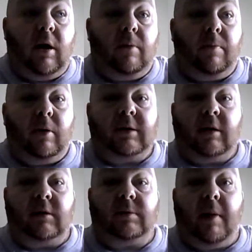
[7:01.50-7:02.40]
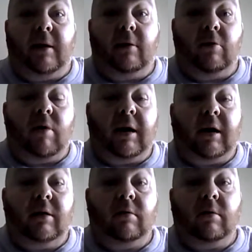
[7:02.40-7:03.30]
a load of points that I'd spent already.